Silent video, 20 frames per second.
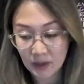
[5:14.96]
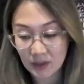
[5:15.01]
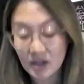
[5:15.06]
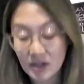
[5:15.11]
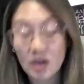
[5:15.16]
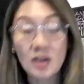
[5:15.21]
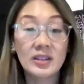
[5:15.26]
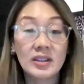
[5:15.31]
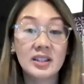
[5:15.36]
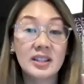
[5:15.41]
on
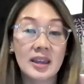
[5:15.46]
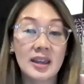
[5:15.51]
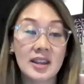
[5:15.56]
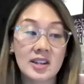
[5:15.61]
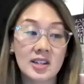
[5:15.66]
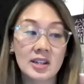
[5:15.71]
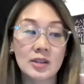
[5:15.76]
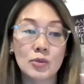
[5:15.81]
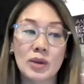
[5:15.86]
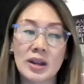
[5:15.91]
the odd
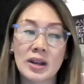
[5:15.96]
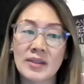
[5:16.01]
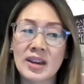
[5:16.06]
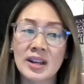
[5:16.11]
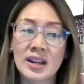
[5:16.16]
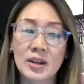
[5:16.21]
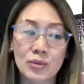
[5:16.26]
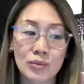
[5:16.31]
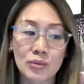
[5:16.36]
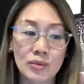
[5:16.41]
occasion when
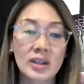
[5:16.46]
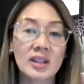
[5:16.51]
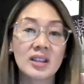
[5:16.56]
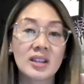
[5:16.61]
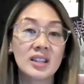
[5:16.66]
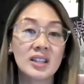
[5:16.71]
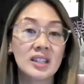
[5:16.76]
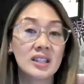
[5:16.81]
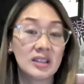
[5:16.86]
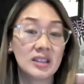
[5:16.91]
I've had a
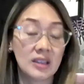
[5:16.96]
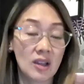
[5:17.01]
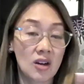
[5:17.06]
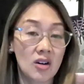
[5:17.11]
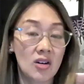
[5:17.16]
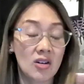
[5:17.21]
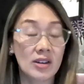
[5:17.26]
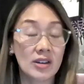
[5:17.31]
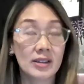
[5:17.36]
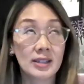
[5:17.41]
really
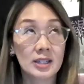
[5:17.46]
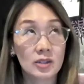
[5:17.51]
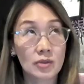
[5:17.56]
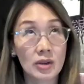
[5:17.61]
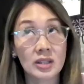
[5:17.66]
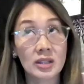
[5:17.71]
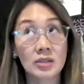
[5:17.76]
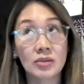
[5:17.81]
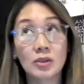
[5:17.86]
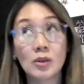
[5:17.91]
long,
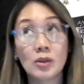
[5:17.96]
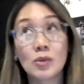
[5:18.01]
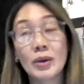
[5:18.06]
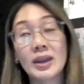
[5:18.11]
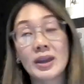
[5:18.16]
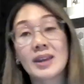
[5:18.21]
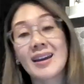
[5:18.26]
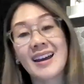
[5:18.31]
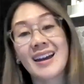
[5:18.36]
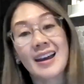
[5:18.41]

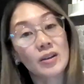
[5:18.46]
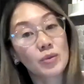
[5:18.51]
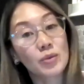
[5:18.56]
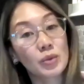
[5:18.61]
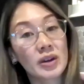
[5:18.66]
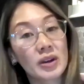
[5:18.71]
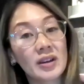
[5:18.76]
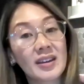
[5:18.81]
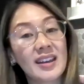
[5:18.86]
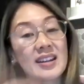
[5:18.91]
stressful week at
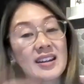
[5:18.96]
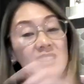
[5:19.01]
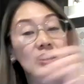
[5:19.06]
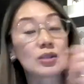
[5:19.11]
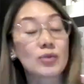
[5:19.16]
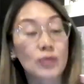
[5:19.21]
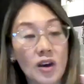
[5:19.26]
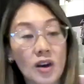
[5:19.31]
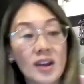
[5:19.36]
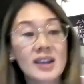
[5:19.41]
work and
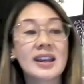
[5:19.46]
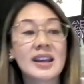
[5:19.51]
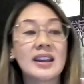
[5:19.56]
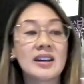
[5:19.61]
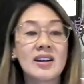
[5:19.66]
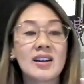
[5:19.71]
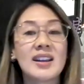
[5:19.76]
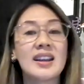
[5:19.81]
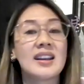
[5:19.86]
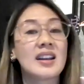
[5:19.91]
it's
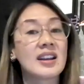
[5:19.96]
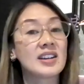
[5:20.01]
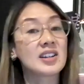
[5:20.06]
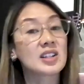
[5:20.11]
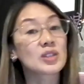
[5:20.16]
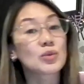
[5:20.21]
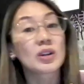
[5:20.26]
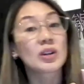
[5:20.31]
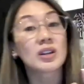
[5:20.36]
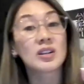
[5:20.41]
Friday night and I
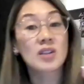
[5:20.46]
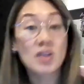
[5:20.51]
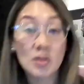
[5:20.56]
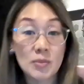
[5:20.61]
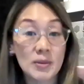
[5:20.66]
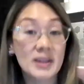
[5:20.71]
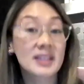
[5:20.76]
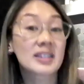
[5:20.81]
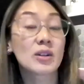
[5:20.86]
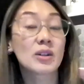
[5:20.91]
just want to
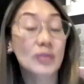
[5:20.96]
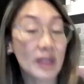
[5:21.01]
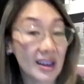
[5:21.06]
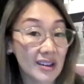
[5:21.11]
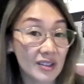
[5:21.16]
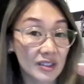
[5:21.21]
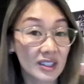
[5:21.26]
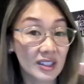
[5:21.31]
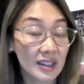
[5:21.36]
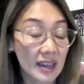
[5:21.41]
knock myself
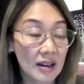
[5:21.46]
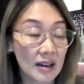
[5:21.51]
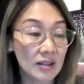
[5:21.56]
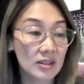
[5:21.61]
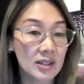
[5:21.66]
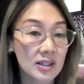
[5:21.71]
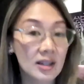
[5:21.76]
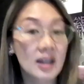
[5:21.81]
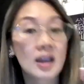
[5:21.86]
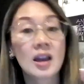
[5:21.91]
out on the
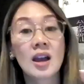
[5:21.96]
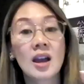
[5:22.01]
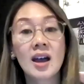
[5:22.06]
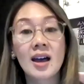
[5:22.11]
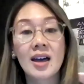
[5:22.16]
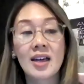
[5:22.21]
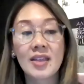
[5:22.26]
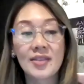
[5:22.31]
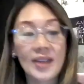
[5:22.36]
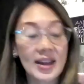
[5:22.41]
couch.
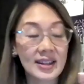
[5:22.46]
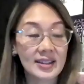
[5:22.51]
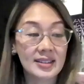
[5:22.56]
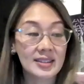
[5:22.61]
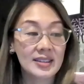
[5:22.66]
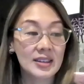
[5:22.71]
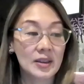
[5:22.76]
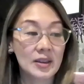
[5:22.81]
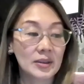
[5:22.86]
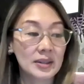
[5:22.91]

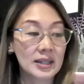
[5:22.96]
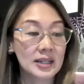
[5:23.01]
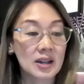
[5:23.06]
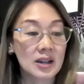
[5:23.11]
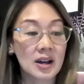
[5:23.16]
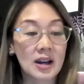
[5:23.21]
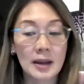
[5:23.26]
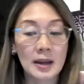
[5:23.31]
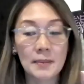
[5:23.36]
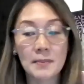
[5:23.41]
That's the only
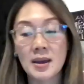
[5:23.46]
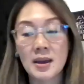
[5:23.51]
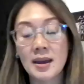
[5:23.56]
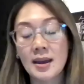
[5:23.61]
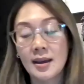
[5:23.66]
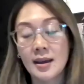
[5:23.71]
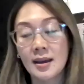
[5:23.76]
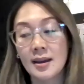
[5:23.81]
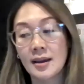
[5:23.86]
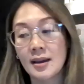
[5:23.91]
time.
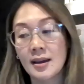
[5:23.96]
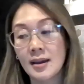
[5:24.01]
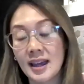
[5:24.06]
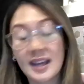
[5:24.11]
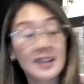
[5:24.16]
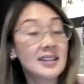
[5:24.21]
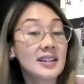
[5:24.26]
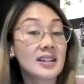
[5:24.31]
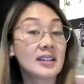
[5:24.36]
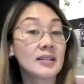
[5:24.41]

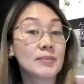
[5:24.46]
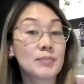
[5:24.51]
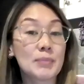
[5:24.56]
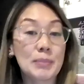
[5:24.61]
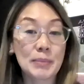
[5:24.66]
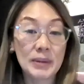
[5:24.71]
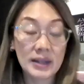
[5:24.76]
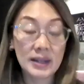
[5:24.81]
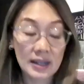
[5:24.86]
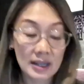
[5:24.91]
And yeah,
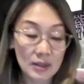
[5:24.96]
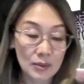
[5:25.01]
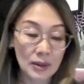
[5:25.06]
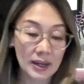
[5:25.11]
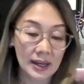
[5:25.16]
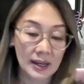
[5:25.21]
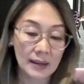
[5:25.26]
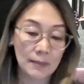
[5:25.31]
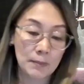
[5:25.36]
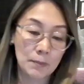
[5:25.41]
but
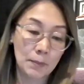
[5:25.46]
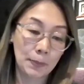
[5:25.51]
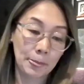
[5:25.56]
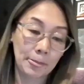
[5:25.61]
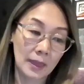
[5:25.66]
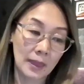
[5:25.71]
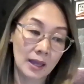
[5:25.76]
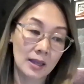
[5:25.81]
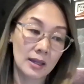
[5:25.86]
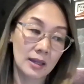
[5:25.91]
anyway,
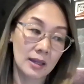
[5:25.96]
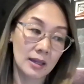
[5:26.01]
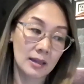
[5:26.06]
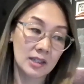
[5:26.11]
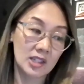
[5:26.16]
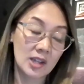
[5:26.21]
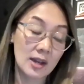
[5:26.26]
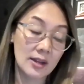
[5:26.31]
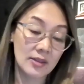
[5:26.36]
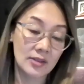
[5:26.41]

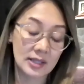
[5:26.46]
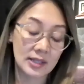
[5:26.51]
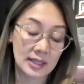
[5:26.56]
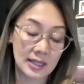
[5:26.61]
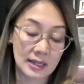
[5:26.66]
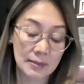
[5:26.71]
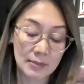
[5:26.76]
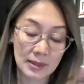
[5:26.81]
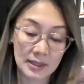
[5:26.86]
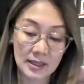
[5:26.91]

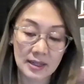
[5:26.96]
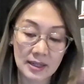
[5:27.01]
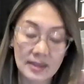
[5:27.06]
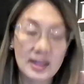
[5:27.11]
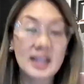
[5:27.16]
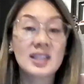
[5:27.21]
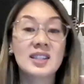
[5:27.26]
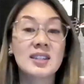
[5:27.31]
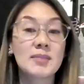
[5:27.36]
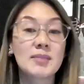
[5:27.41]
digressing, but
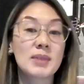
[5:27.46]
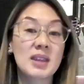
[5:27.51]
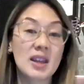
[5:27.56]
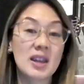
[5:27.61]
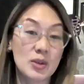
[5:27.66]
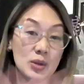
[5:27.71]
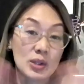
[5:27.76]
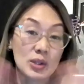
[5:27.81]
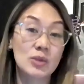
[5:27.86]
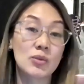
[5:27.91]
yeah, that's
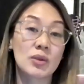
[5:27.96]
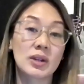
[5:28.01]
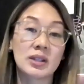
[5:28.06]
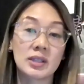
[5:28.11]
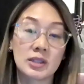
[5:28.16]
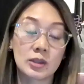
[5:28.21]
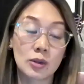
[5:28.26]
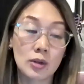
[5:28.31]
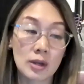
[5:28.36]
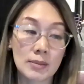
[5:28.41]
something I also
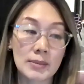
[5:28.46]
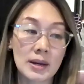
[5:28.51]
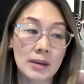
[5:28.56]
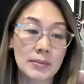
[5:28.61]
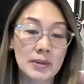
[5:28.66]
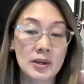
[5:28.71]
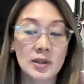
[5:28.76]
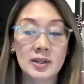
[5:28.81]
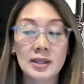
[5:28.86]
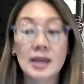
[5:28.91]
wanted to talk
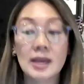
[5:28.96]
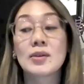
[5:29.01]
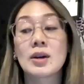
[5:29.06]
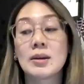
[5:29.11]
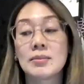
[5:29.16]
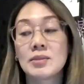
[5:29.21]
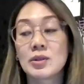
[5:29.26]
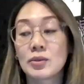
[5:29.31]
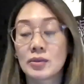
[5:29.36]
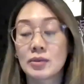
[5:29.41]
about because I've
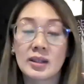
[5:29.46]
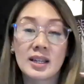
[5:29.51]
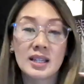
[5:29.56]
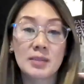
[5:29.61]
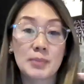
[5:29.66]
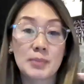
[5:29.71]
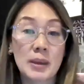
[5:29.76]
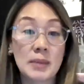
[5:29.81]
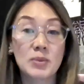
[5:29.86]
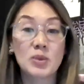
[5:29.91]
come to
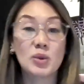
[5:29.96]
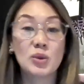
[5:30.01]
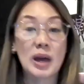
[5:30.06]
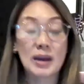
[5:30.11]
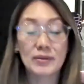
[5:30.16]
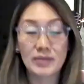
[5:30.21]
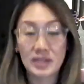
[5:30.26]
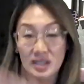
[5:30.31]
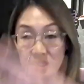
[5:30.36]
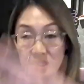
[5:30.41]
realize
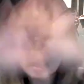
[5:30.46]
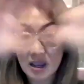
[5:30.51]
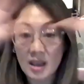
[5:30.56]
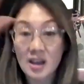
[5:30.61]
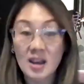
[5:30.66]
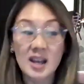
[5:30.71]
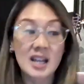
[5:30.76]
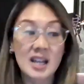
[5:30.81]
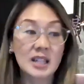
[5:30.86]
people have this